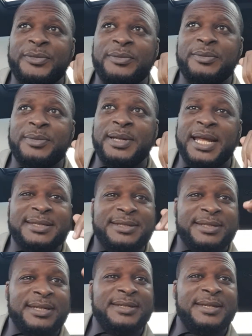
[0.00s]
Let's
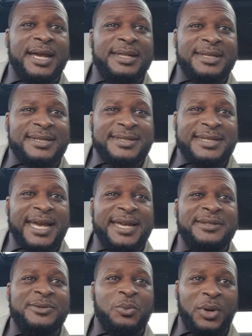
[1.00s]
just
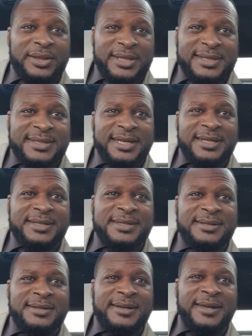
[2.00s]
understand what this
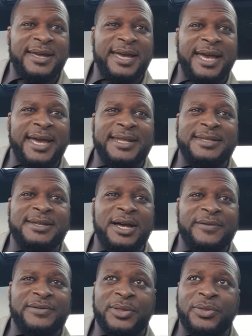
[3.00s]
is. And
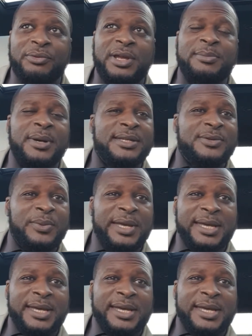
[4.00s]
after 3 months, we